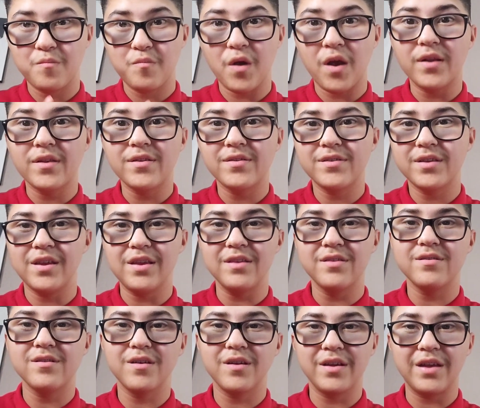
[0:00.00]

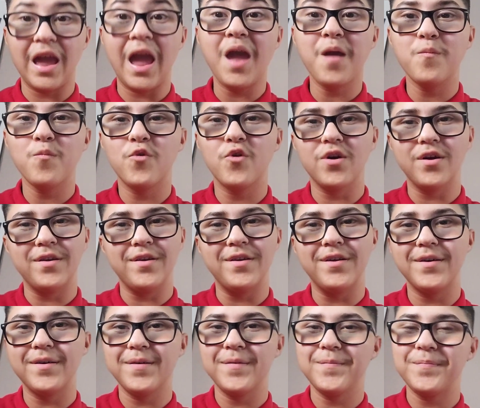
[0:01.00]
parentheses, Game 1.
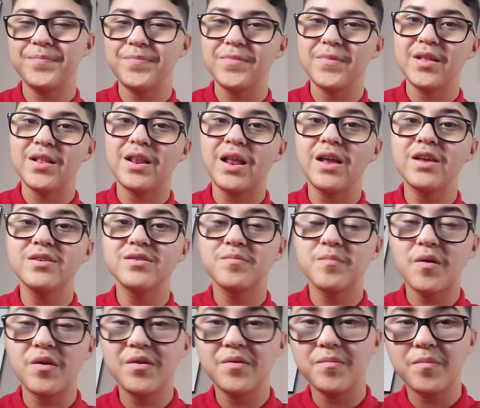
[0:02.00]
Ladies
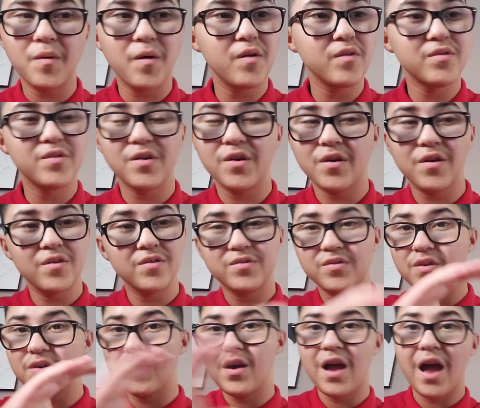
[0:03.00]
and boys and girls,
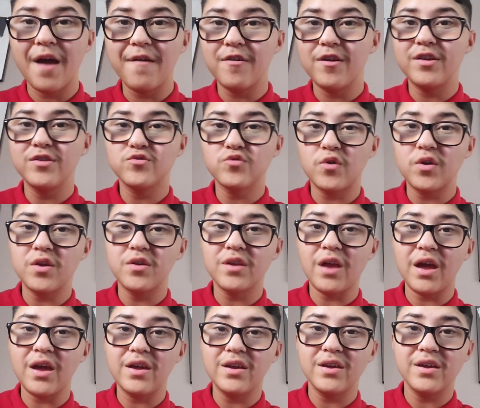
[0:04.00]
have enjoyed your
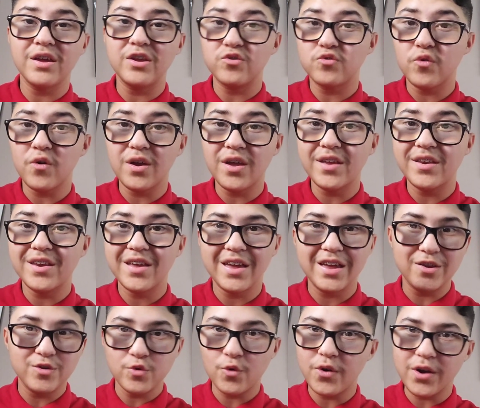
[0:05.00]
day. Enjoy it.
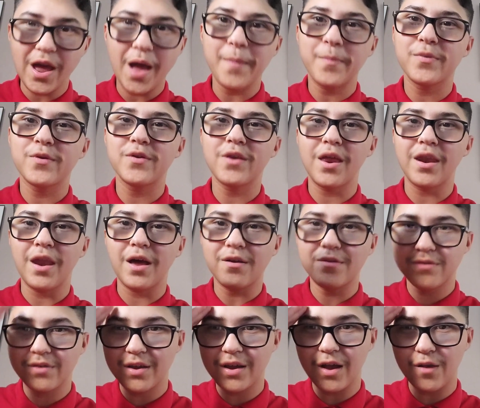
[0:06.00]
Enjoy the episode, and I'll
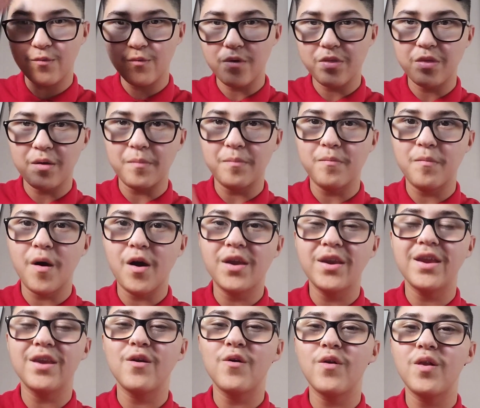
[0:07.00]
see you guys with the
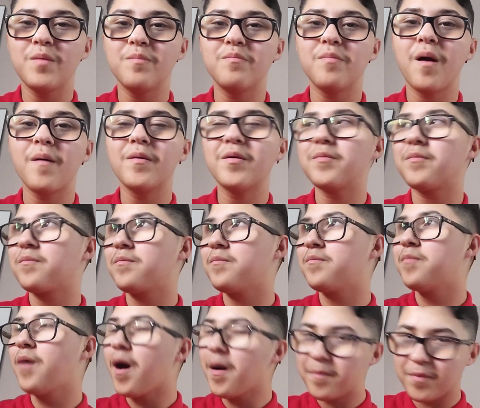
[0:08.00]
one and only Pablo,
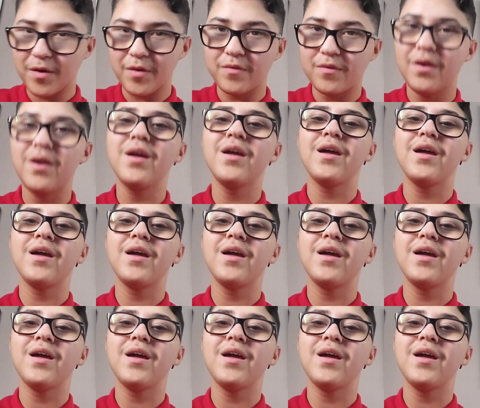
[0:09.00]
Pablo